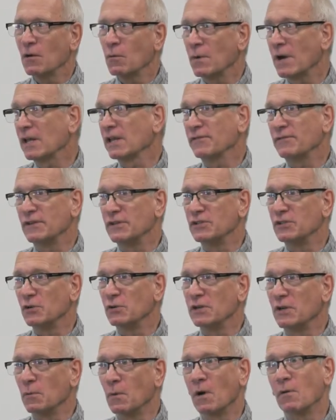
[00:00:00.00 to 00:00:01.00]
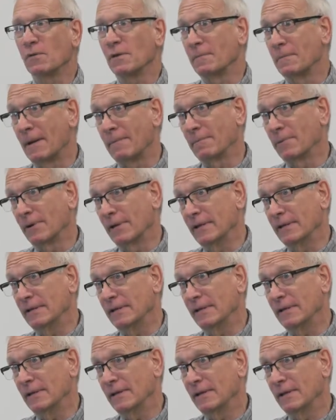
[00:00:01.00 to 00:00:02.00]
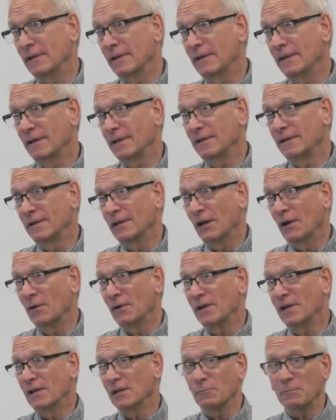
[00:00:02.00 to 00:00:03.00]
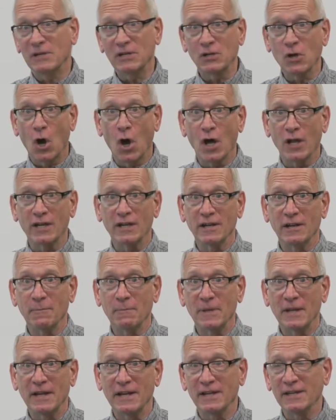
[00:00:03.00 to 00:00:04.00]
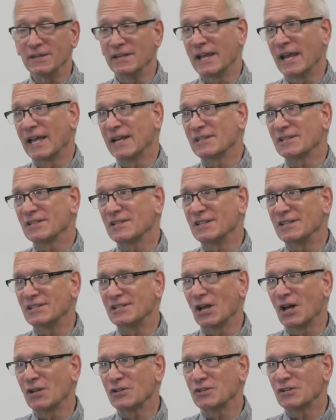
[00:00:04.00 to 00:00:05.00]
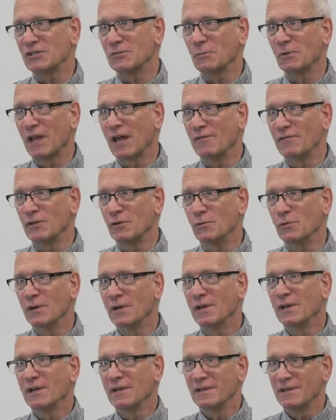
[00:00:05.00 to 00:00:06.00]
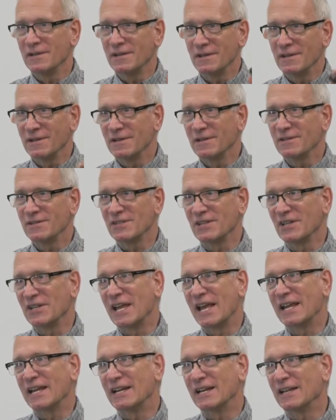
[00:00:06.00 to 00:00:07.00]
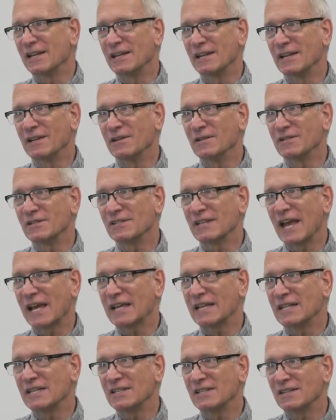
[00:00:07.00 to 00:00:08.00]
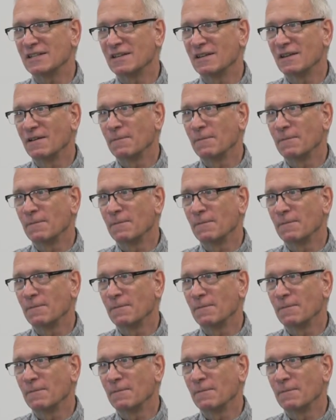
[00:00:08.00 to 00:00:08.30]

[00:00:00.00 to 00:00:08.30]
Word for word: Well, if you do, you won't remember it. You know, it'll be gone in a minute, and the anesthesiologist will have you sedated in, in seconds.